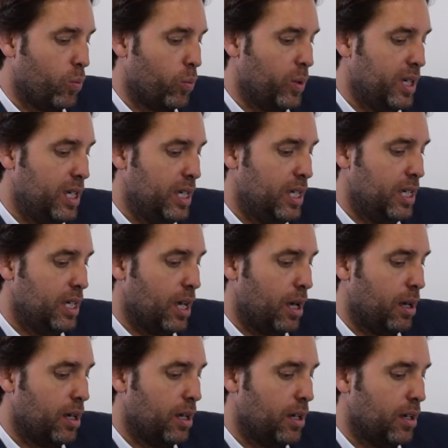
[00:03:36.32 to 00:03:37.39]
we,
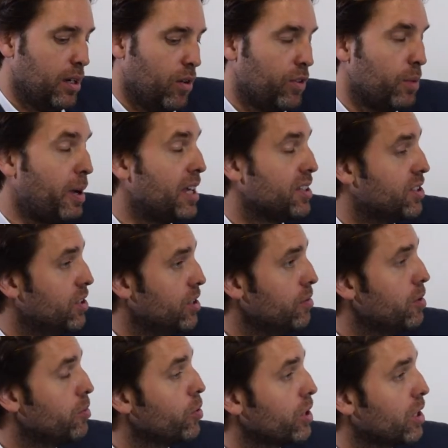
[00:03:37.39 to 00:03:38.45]
uh, over the past year,
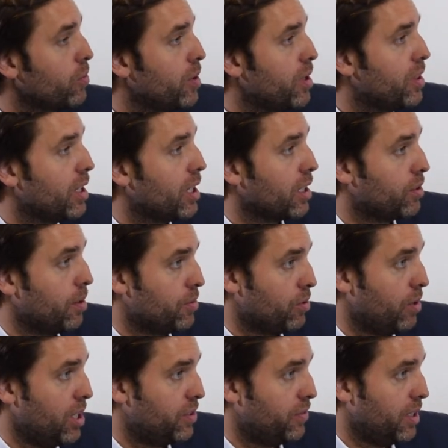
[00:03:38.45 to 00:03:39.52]
we've been working with uh, crypto
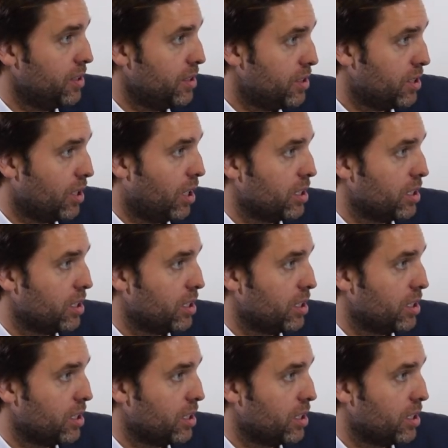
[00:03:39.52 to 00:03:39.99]
hedge funds mm-hmm.